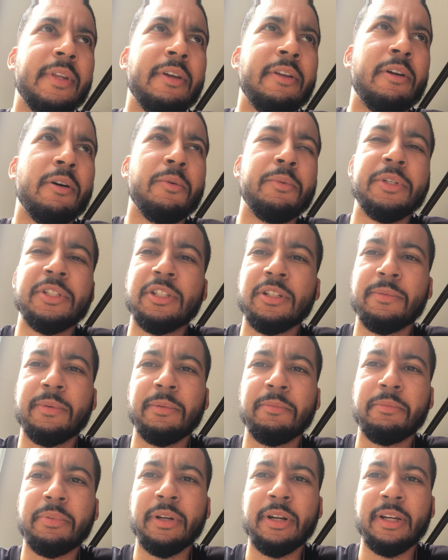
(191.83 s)
we just
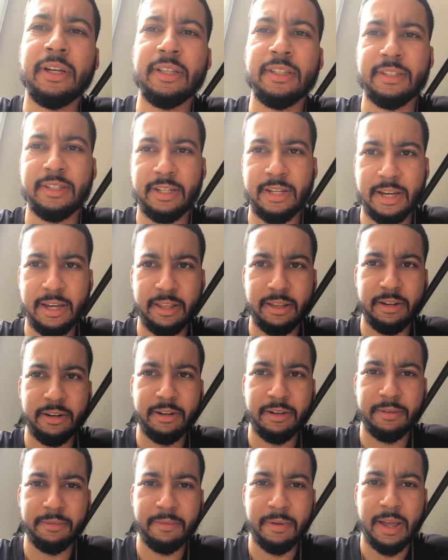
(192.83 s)
been putting it
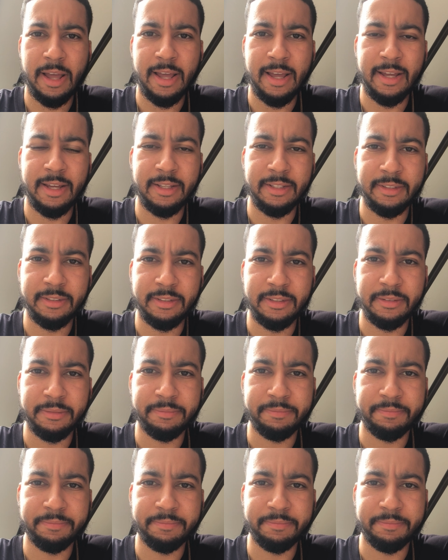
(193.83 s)
together, and